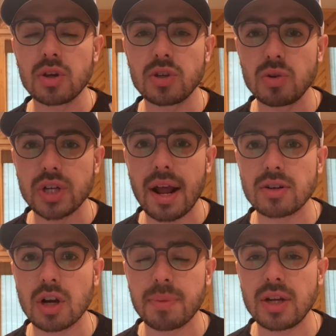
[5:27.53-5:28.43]
Huge shout out
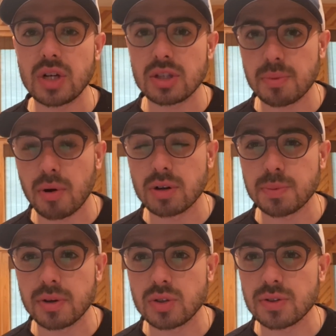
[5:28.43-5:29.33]
to our Patreon supporters,
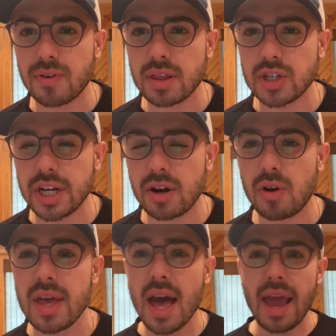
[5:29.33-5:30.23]
producers, funding the channel.